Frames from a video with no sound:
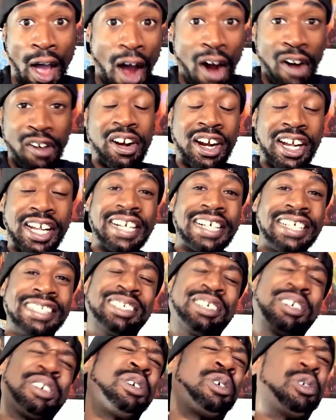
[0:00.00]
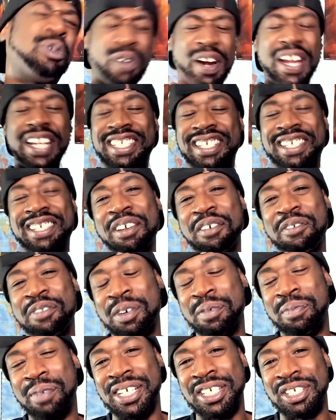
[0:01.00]
All right, guys. Great stuff
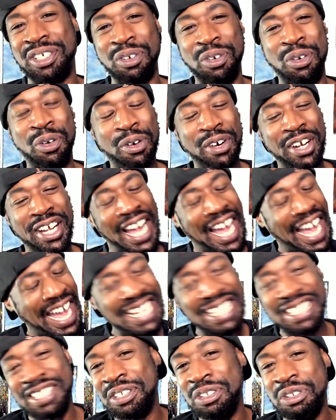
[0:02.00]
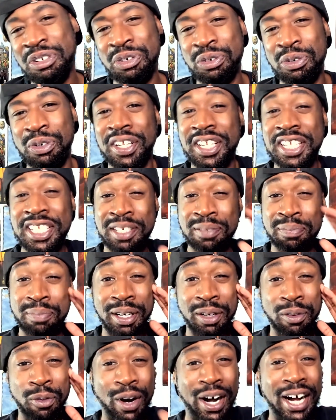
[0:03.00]
there by Jo Koy, as usual. It's
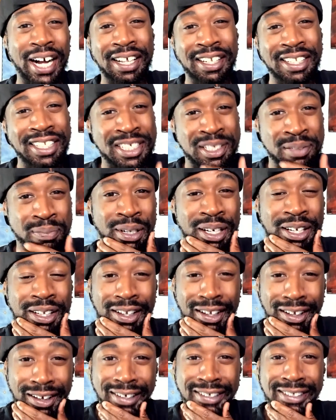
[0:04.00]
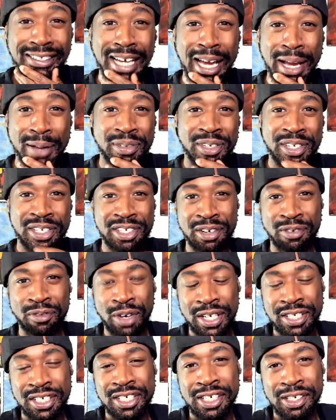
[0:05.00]
been a while. It's been a long time since I
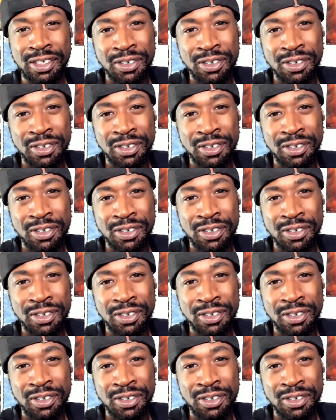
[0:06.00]
watched